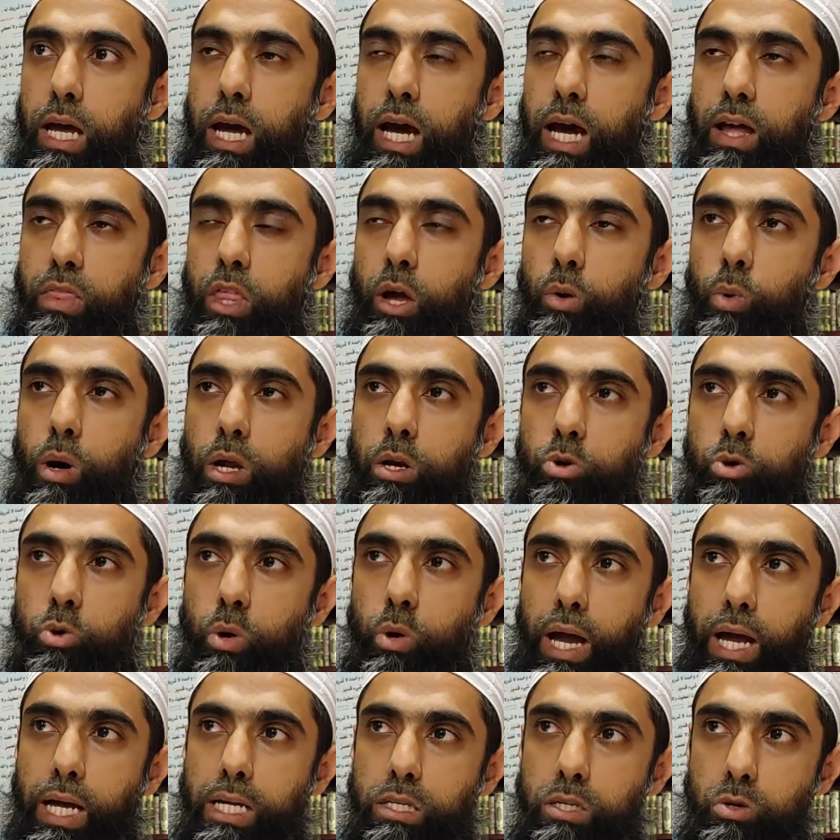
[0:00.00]
and the one who
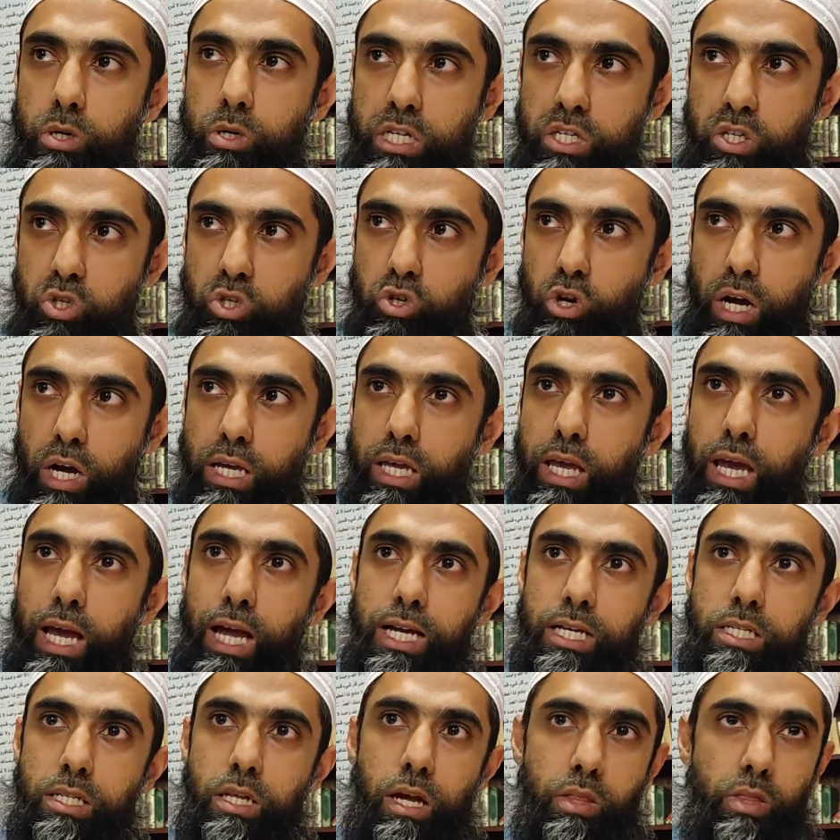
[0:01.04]
is drunk
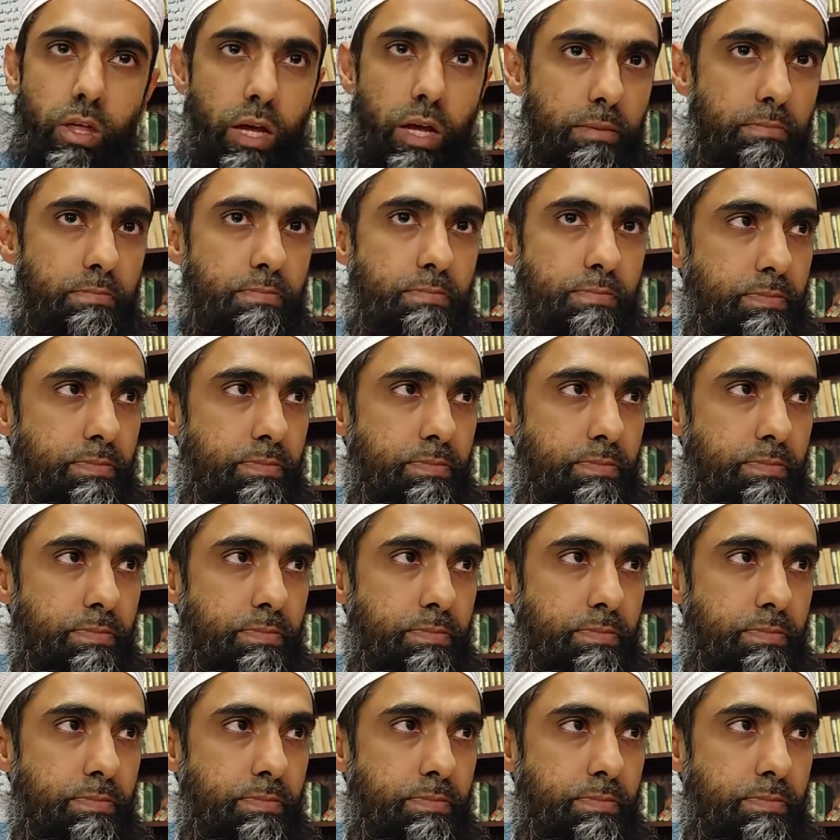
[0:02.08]
has qada.